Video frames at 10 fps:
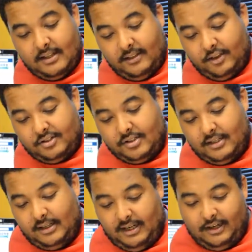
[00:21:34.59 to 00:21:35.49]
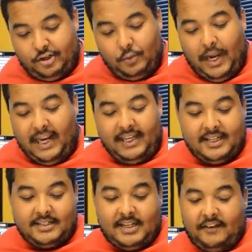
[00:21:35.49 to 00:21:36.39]
There's a new
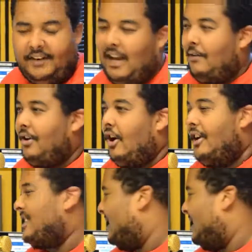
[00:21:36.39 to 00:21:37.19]
Alien coming out. Guardians of the